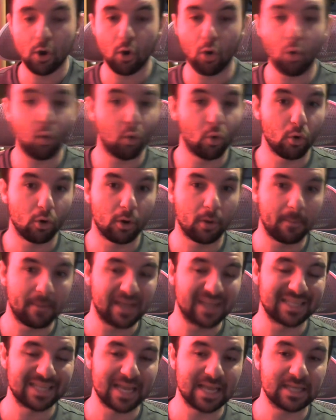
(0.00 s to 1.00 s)
or
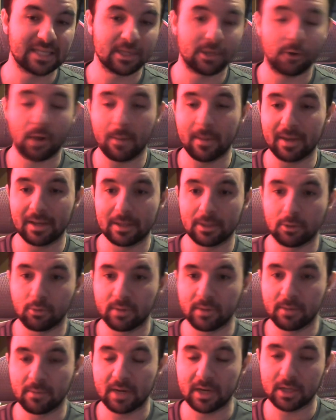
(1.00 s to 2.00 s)
best case scenario, I made a little
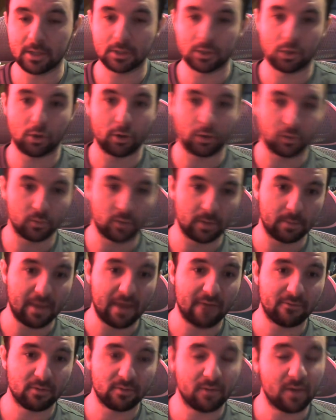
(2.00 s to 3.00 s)
bit of money because the cards went up
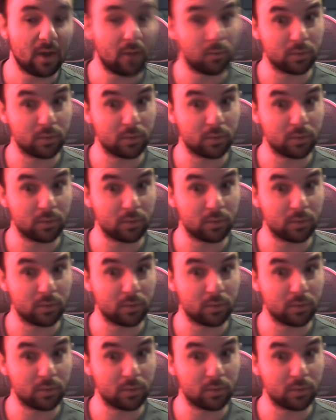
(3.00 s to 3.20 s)
after the fact,